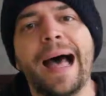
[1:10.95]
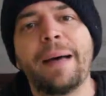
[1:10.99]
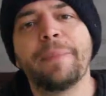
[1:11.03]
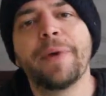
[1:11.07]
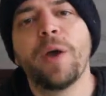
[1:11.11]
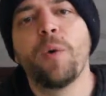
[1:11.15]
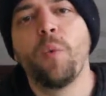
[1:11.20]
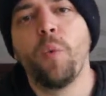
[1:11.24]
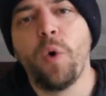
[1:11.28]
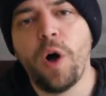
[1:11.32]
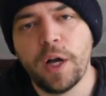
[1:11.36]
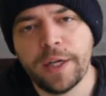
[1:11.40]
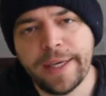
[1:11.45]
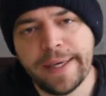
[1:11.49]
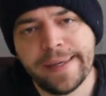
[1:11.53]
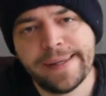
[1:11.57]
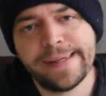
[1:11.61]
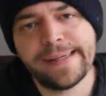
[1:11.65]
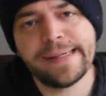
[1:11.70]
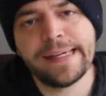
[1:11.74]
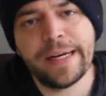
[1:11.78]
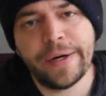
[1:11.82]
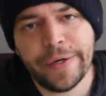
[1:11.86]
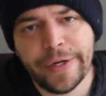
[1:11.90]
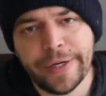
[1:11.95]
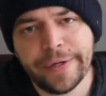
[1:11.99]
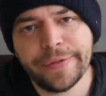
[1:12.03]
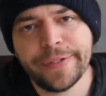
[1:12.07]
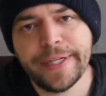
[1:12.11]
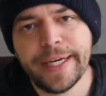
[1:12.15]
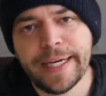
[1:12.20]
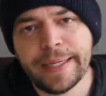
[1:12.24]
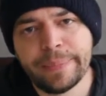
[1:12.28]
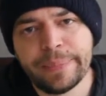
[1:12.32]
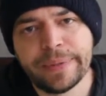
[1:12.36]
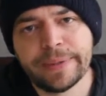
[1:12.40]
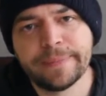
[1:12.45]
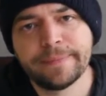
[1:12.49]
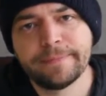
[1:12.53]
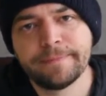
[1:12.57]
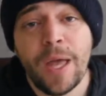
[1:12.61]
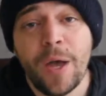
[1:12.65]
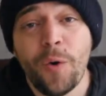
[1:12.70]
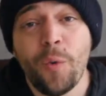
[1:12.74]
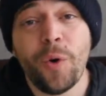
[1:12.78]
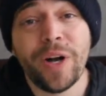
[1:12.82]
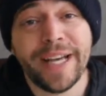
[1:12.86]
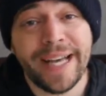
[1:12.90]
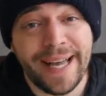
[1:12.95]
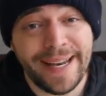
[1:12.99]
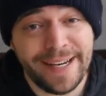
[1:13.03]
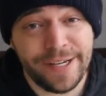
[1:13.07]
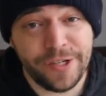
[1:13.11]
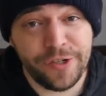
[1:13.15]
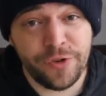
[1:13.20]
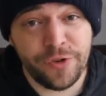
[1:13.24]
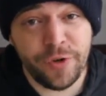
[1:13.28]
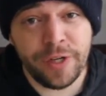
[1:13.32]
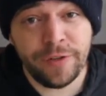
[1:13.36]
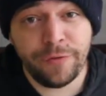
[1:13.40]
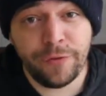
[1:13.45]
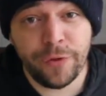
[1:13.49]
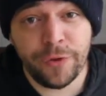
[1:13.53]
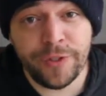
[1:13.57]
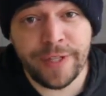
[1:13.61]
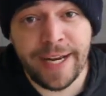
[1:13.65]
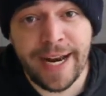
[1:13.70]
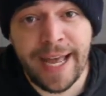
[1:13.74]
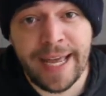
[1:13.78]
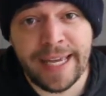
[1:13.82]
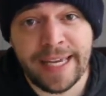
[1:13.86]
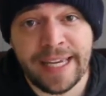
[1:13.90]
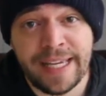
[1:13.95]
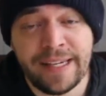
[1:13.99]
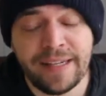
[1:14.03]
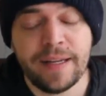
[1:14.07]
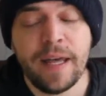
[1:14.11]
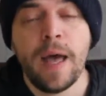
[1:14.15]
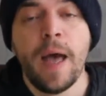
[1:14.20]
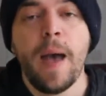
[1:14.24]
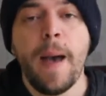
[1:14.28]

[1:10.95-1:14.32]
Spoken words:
I'm a walking stereotype. What kind of street food did I eat?